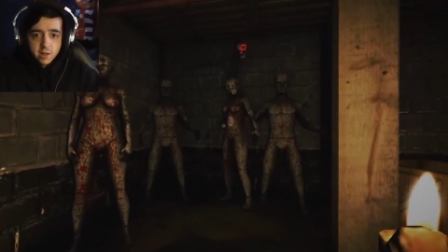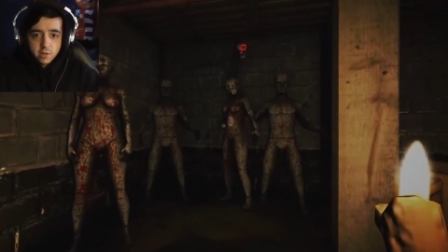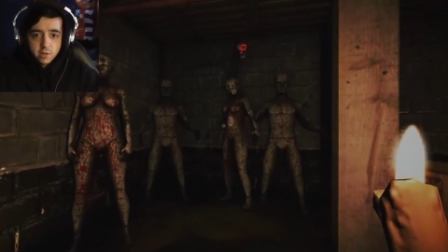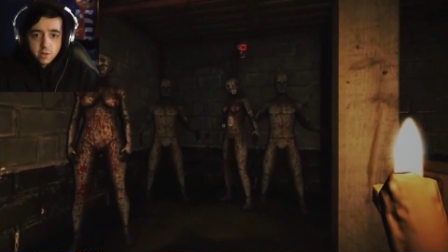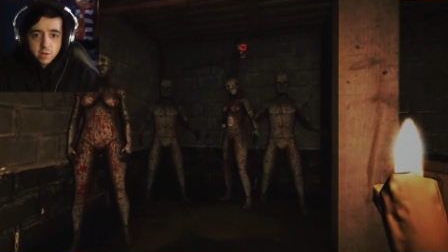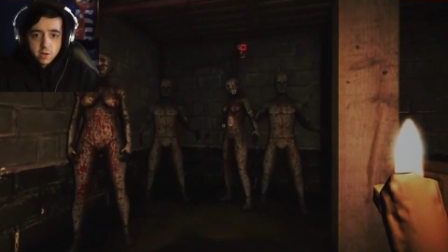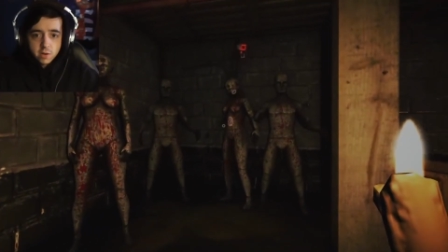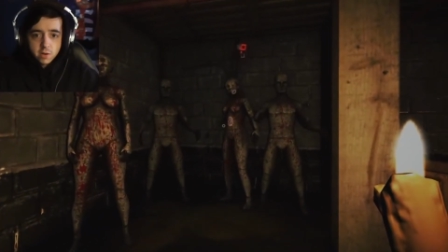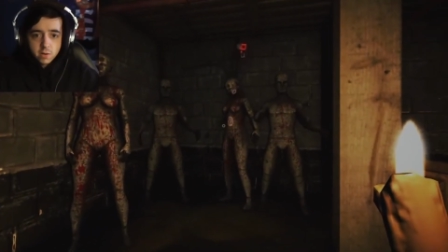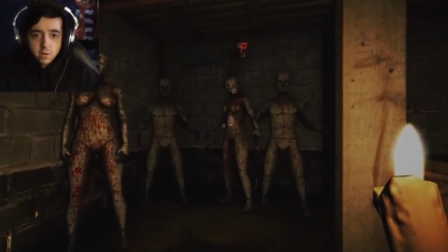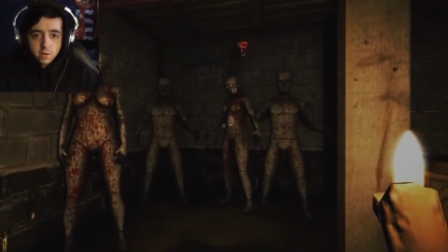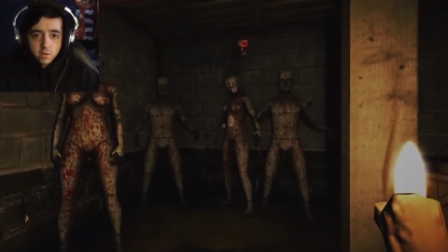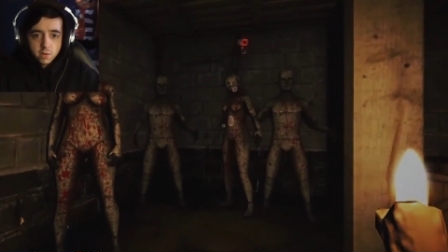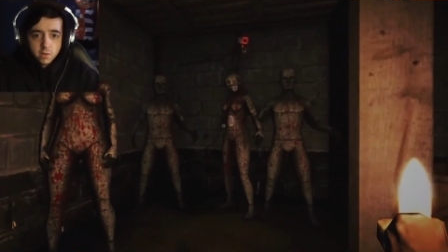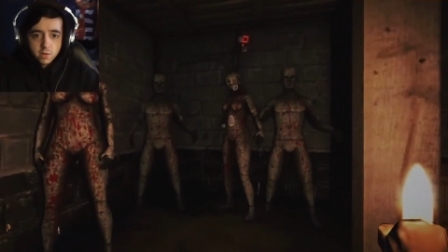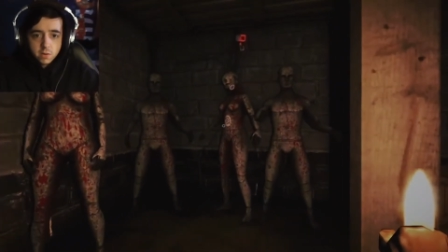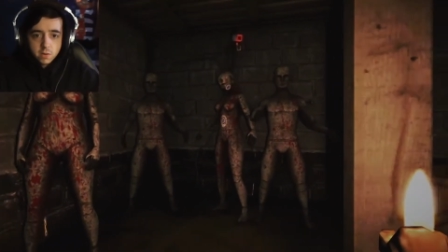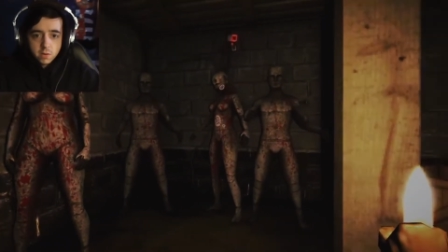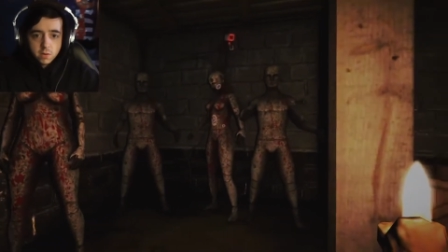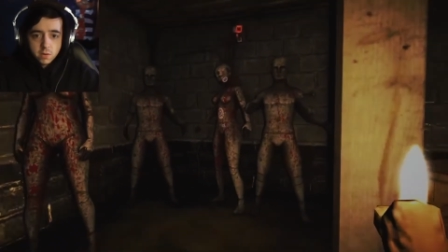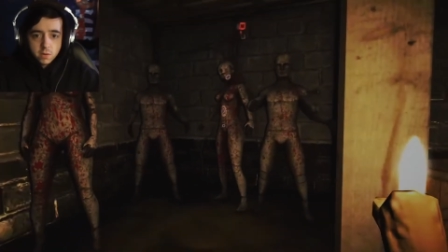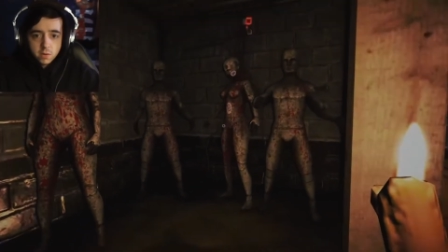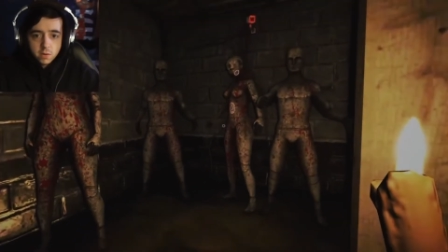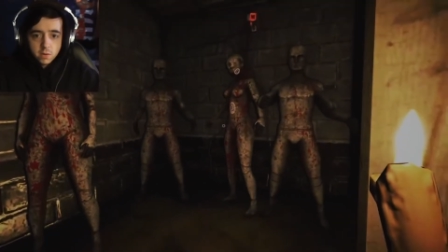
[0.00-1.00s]
though.
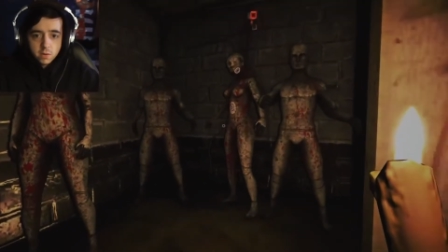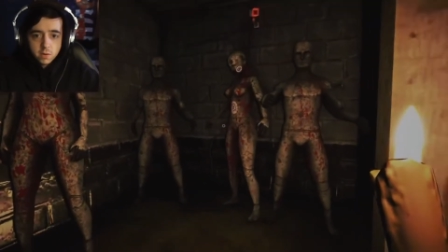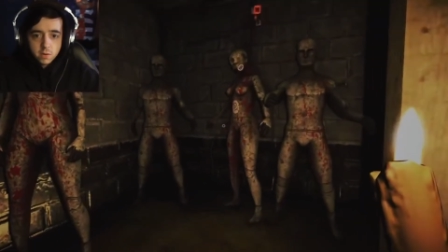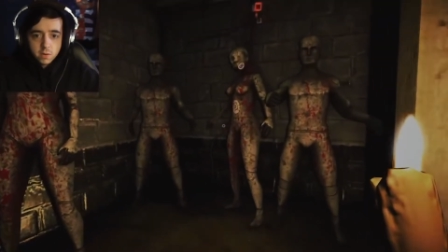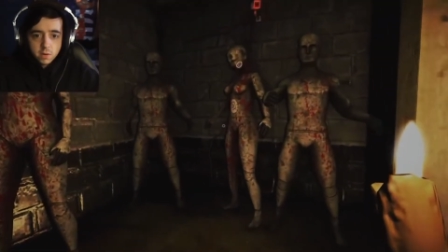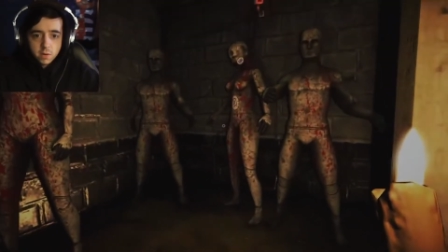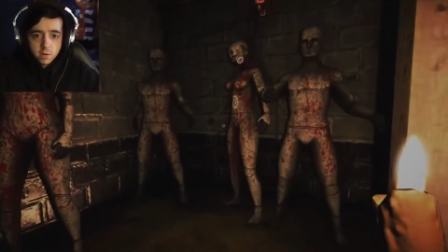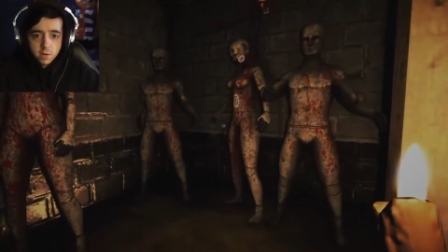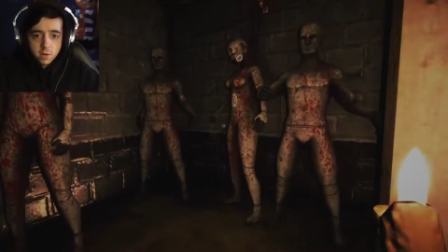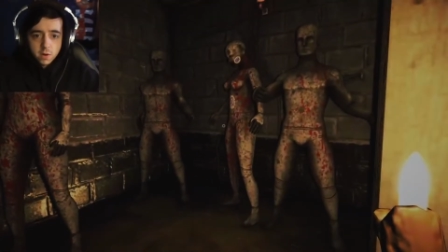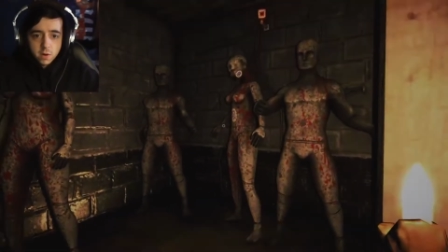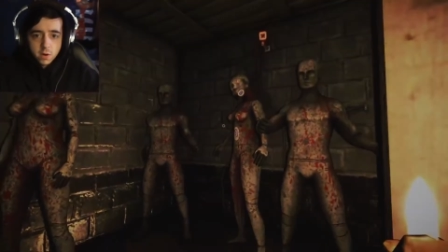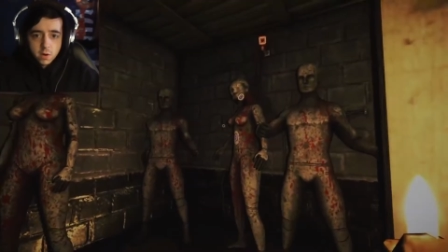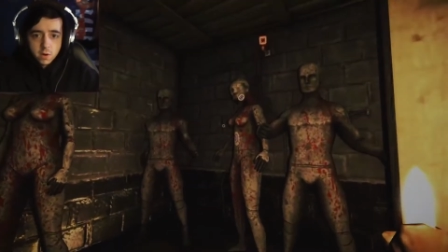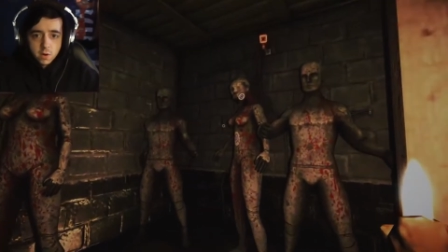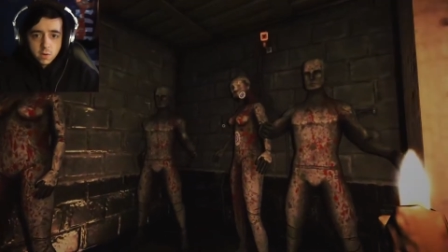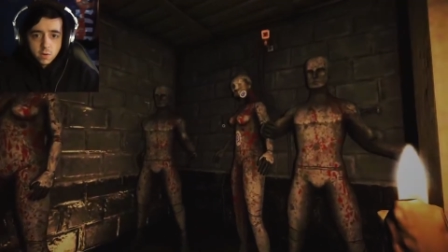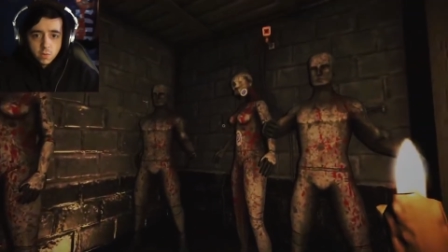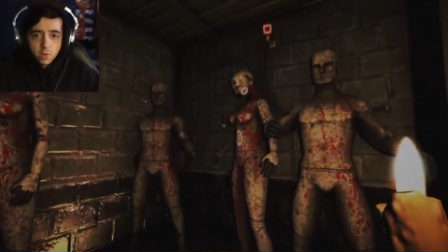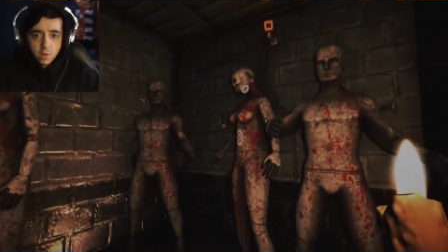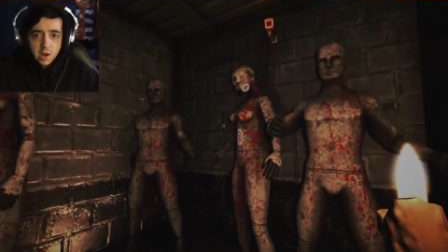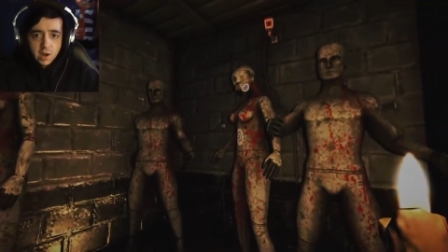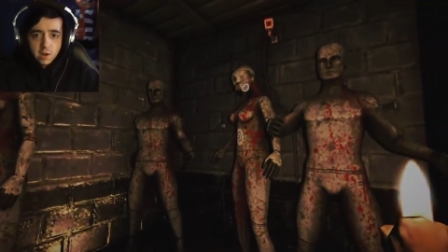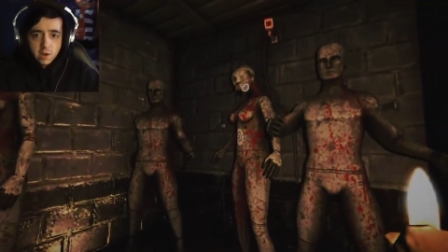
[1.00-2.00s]

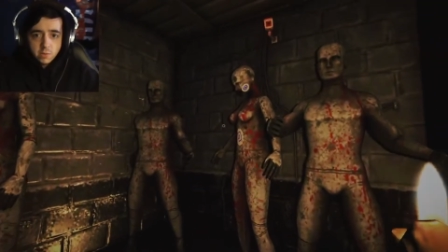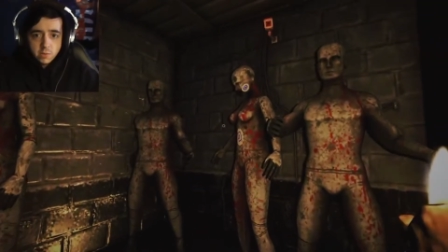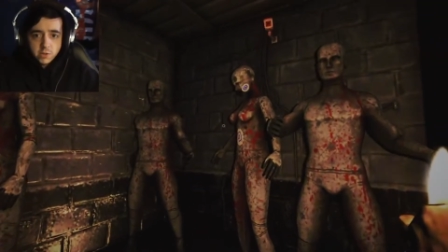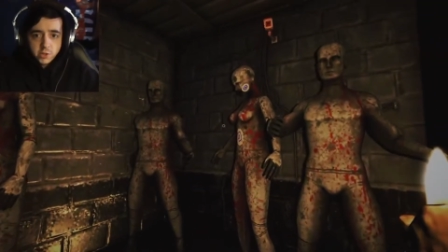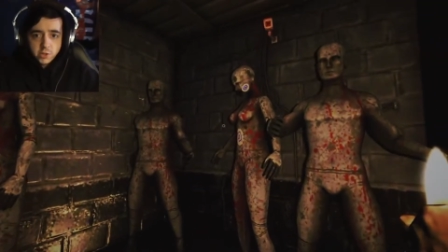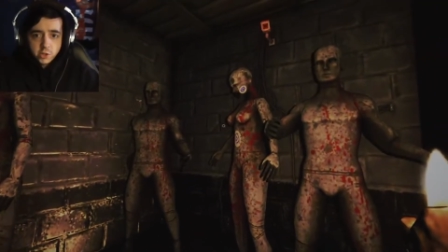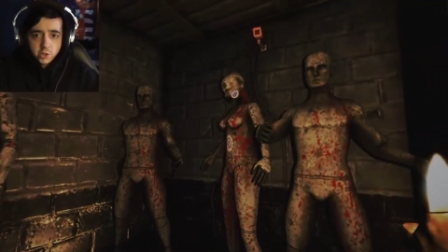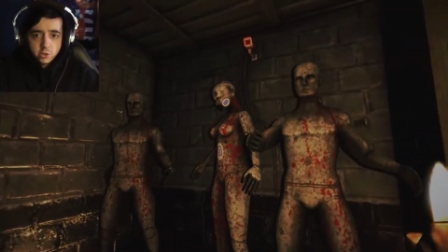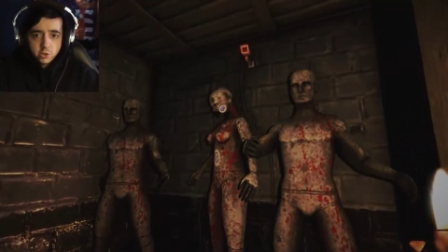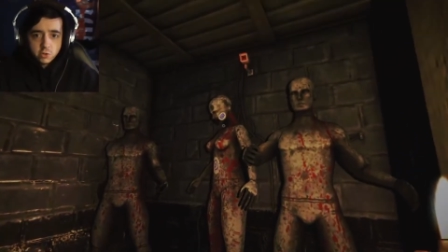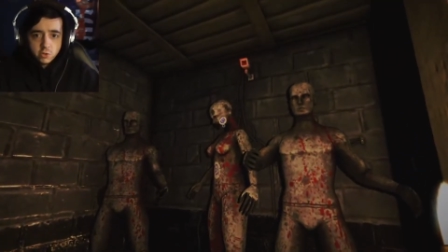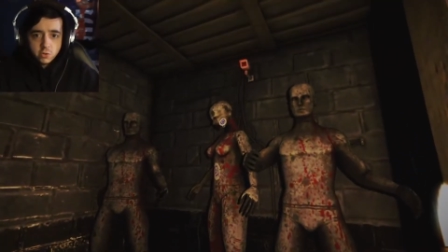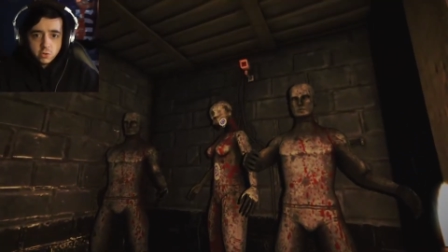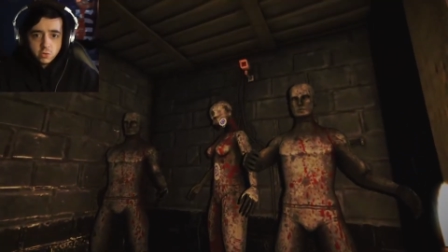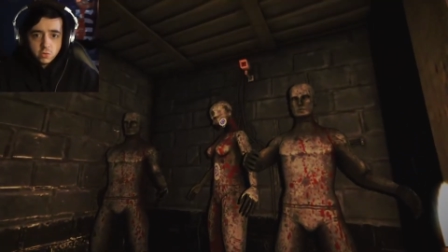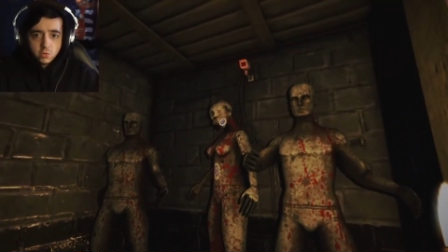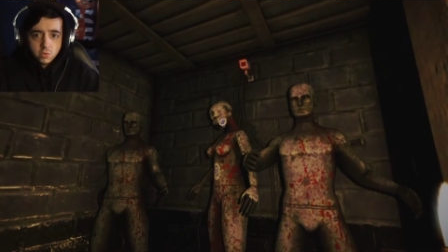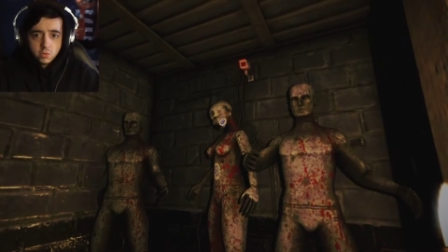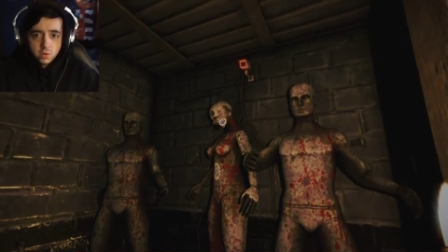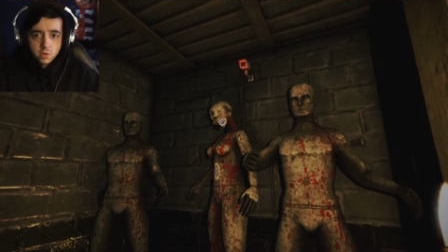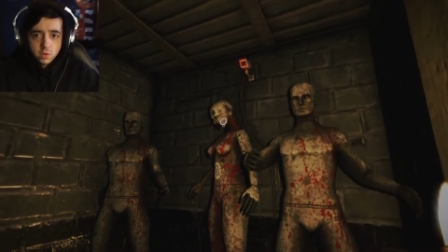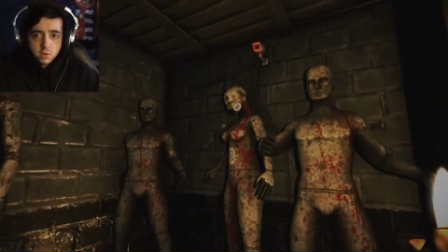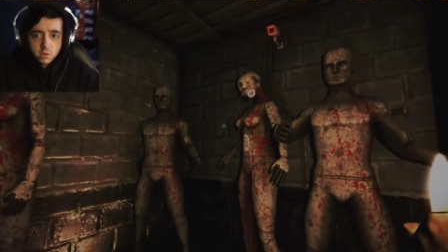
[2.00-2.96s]
Why would you